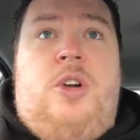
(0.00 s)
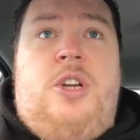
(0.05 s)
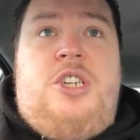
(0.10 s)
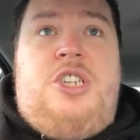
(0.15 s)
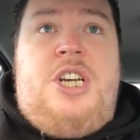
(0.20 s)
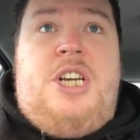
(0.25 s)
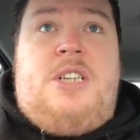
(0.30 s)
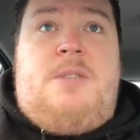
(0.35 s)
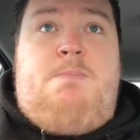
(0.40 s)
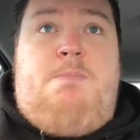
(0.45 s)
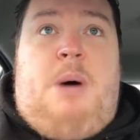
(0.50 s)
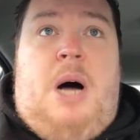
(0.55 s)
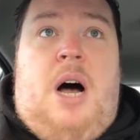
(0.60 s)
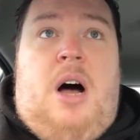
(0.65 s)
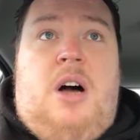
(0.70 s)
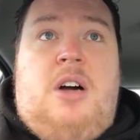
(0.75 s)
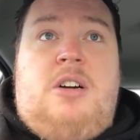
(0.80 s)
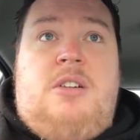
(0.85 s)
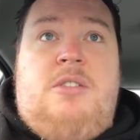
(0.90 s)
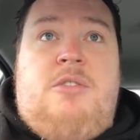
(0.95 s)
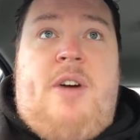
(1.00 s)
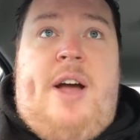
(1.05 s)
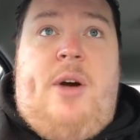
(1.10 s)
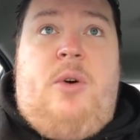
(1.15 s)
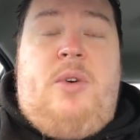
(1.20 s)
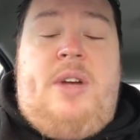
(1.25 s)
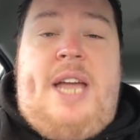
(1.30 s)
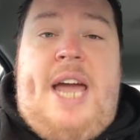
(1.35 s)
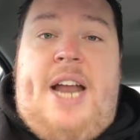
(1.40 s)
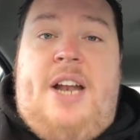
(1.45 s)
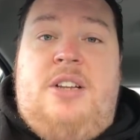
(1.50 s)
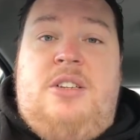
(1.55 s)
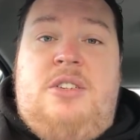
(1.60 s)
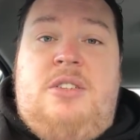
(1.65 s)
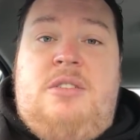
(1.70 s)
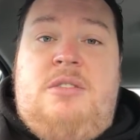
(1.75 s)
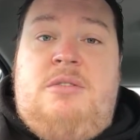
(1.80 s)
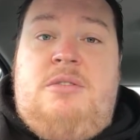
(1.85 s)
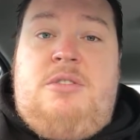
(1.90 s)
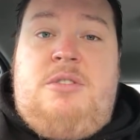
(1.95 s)
could just park around
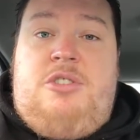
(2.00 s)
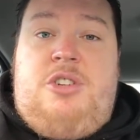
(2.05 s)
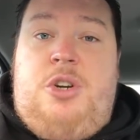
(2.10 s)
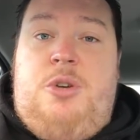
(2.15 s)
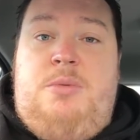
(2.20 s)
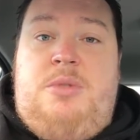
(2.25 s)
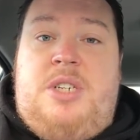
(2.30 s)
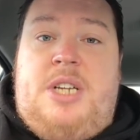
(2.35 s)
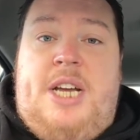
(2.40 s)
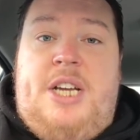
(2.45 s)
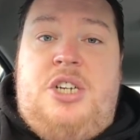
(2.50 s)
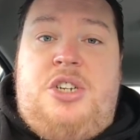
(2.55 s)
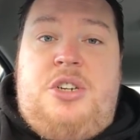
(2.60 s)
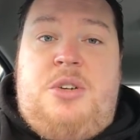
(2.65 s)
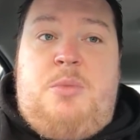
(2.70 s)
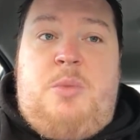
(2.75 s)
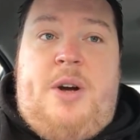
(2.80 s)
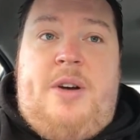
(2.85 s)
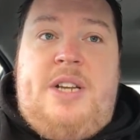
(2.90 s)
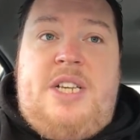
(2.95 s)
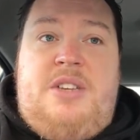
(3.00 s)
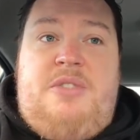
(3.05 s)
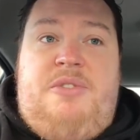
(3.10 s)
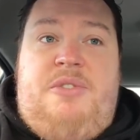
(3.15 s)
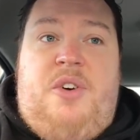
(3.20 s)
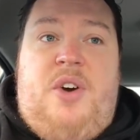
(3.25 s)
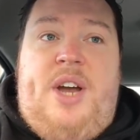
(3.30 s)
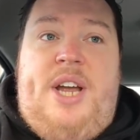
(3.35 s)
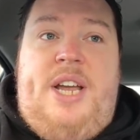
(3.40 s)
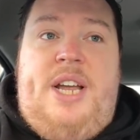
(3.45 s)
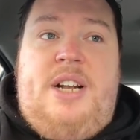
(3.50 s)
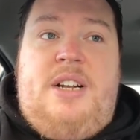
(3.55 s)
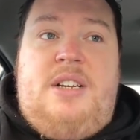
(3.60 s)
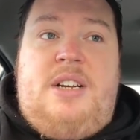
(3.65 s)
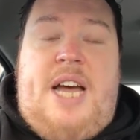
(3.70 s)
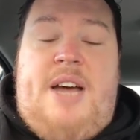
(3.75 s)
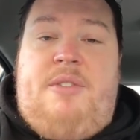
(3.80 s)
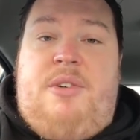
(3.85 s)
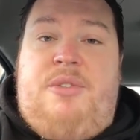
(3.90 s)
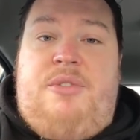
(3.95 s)
Cannon's tube station where it's free and
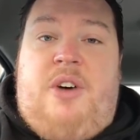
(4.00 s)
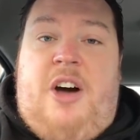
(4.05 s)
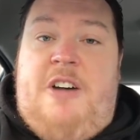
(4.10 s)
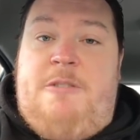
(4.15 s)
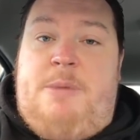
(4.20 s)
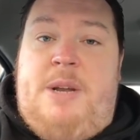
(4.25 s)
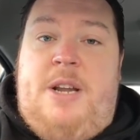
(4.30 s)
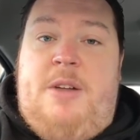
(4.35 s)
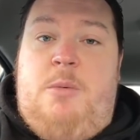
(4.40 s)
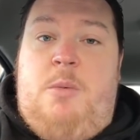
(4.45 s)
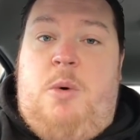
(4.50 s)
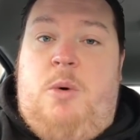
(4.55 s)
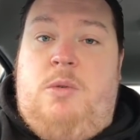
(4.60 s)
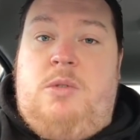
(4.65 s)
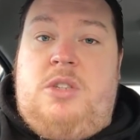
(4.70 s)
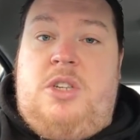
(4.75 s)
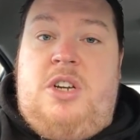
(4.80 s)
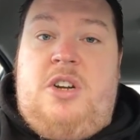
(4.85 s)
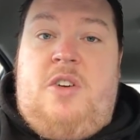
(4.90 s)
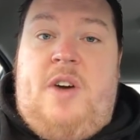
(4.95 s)
have a 5-minute walk to the